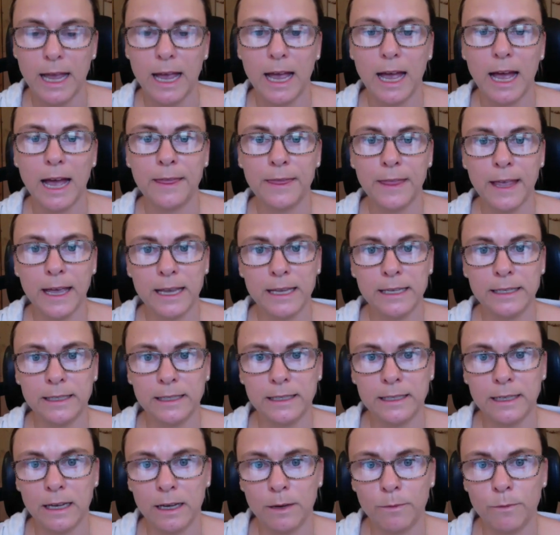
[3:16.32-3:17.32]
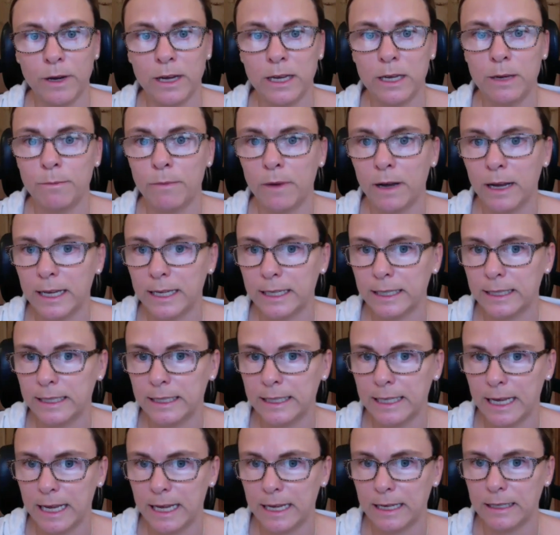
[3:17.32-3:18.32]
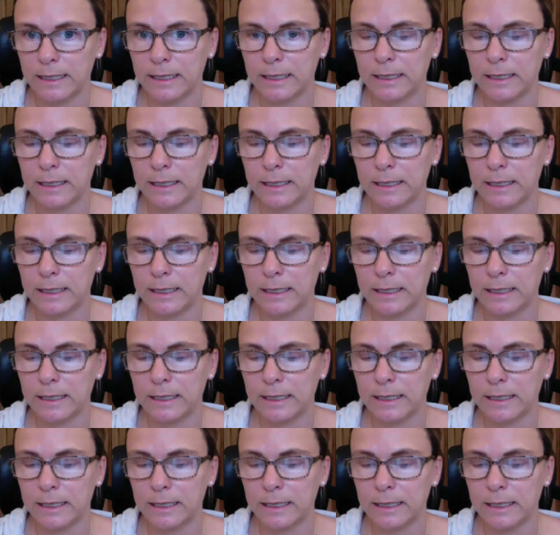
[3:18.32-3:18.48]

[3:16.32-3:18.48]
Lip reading: And that is the time where you might sit